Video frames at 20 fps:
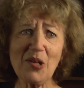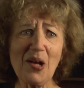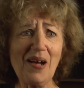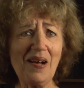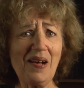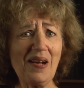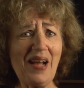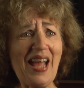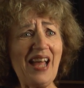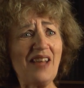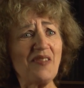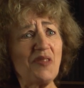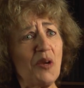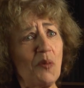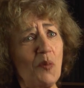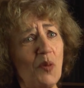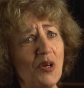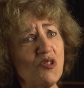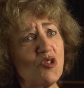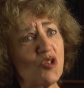Uh, and
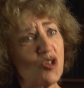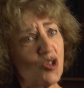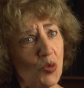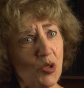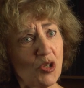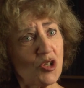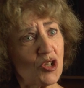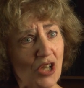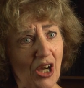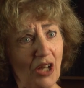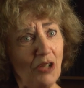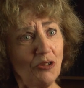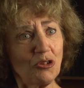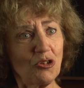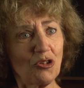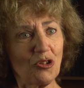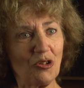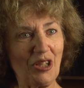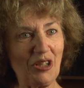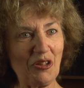there was Jewish
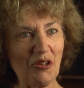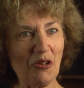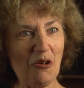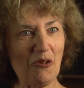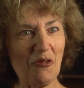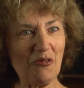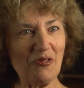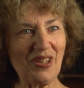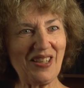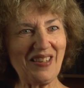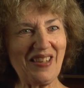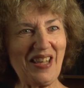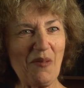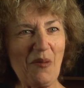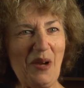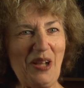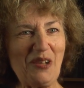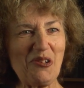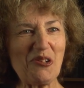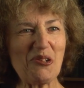culture in Kovno. They
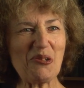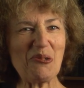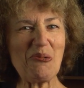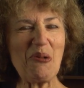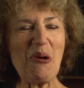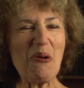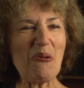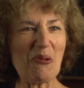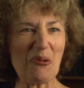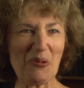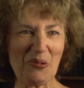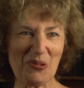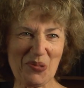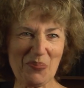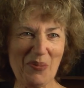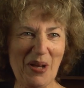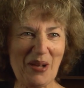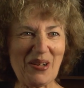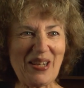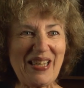went to
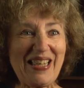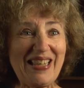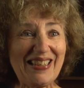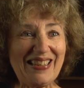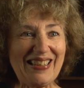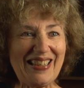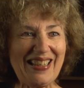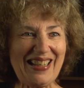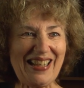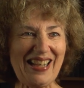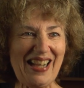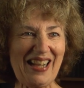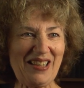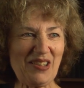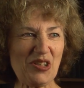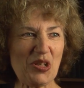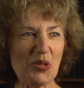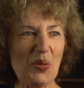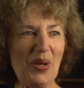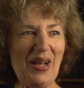Rosmarin
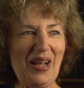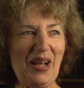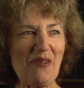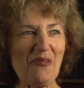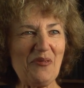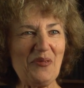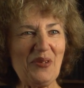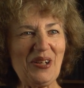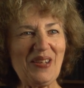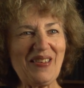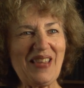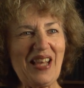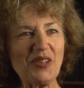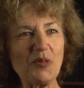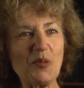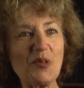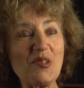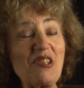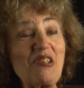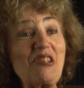uh, to have, uh,
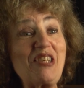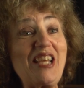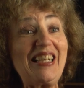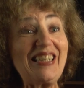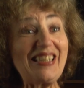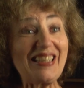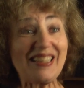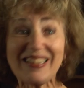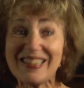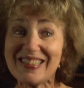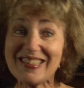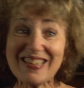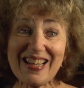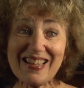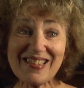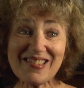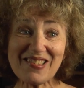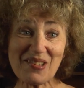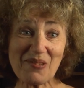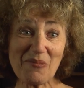that was a
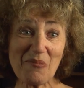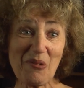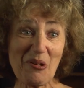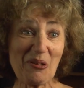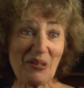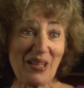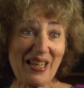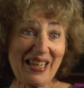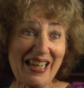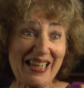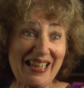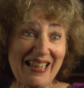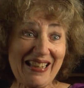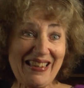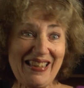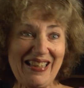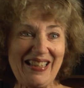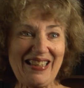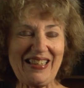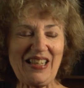delicatessen where you get
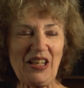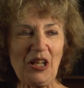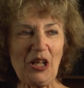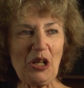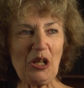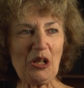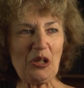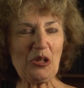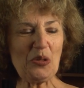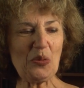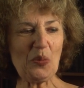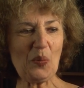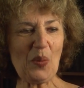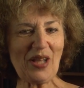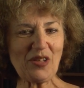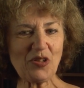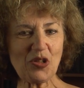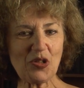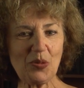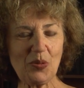anything. You
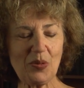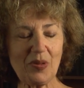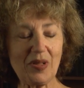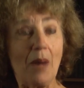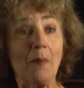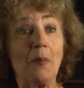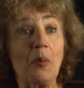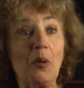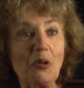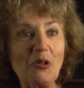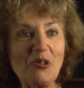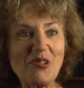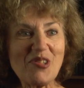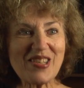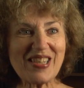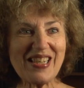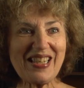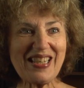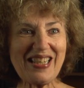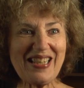went to
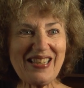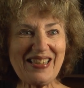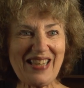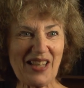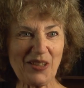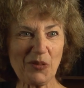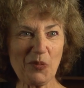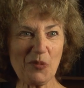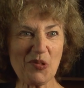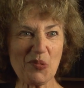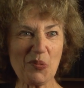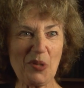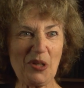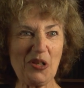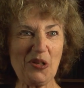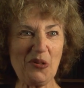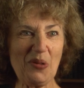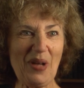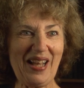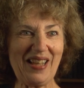Kapulski, that was where
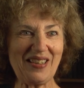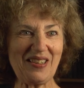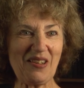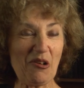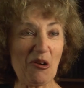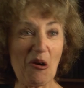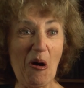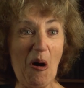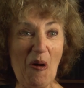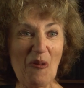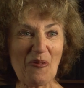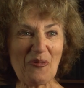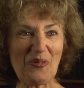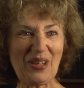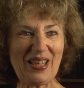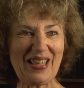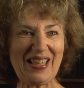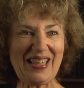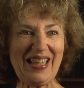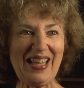you had a
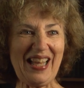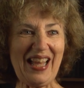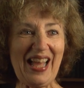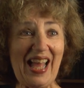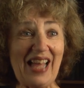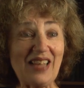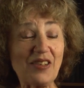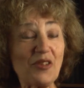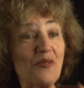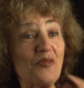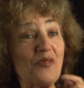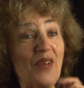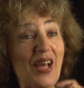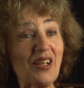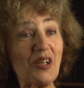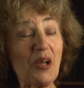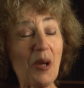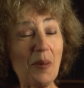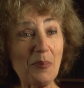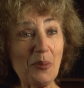coffee. And in
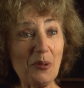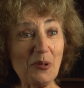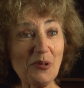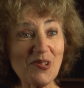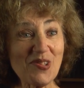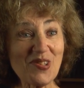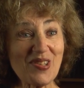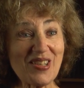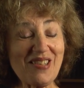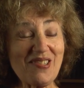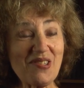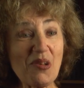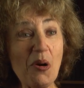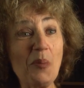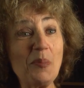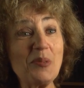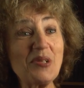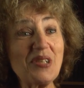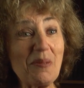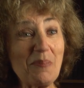fact, Kapulski's
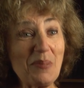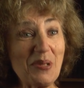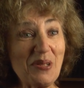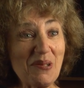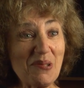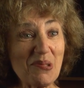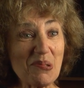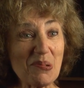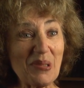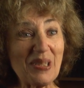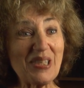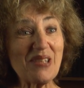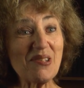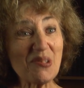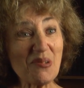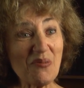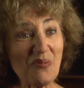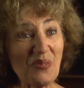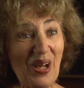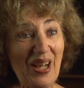opened up in Israel. He
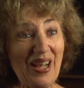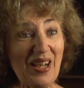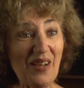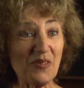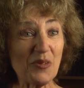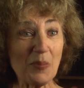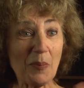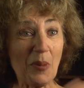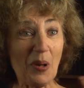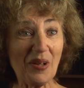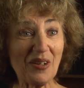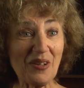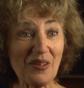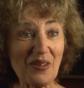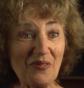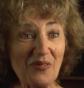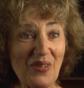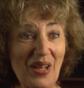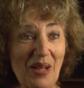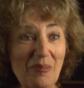survived, part of
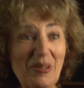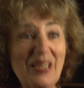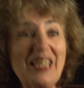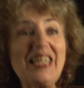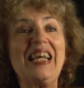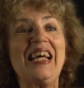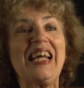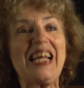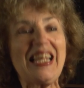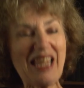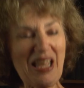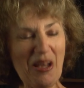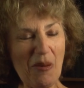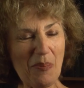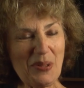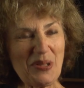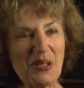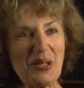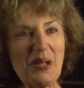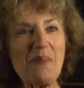the family. They
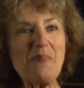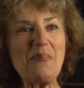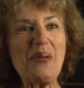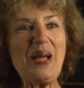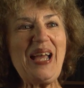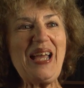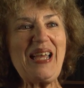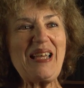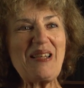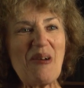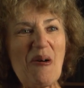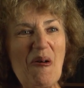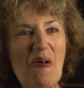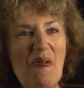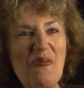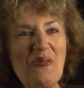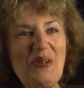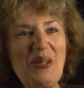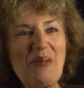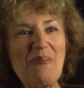opened up a
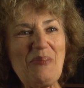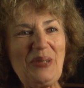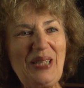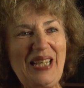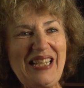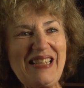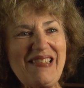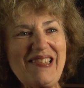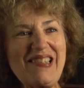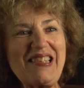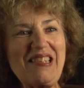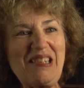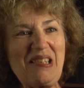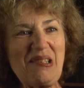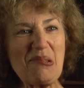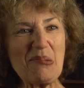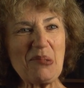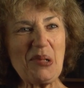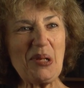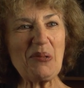coffee place in
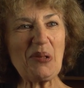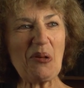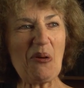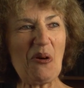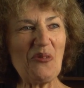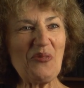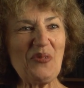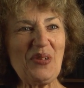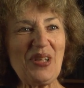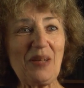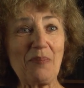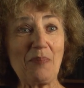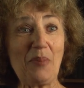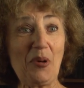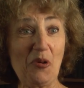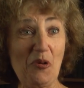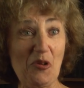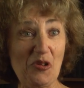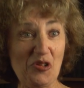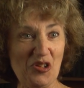Israel, coffee and
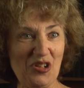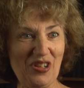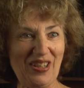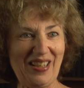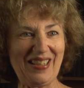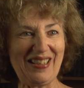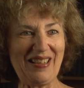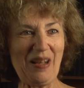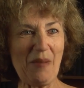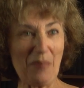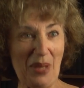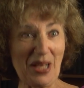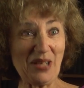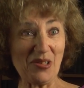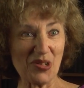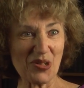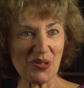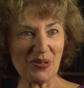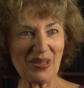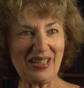porozhene,
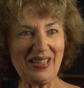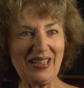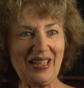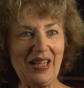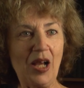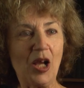pastry.